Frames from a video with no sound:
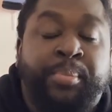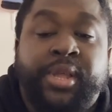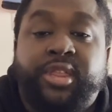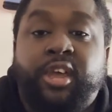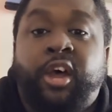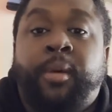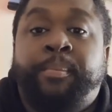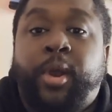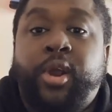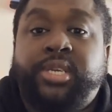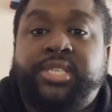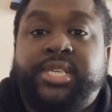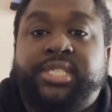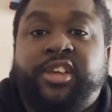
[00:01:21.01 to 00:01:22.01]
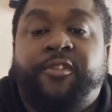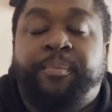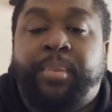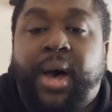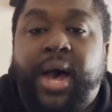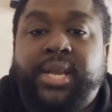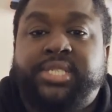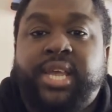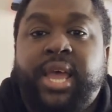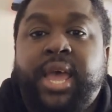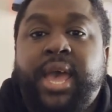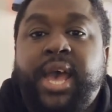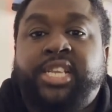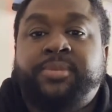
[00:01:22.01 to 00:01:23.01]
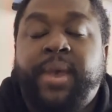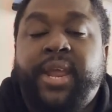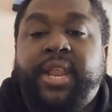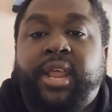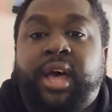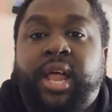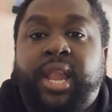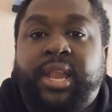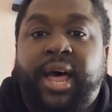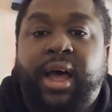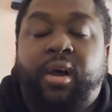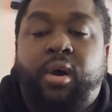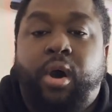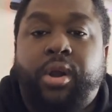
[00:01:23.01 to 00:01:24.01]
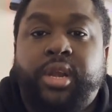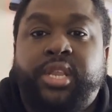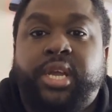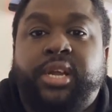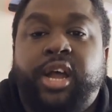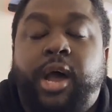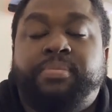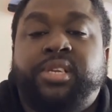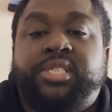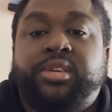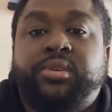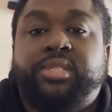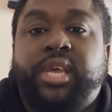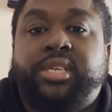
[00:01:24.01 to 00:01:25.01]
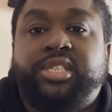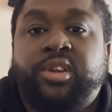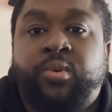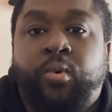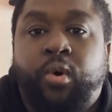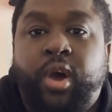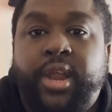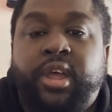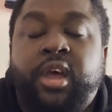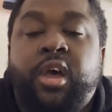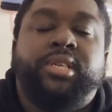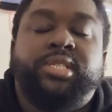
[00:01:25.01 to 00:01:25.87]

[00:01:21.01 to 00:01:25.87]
but the emergence of bots has made it a lot harder to cop the shoes that you want.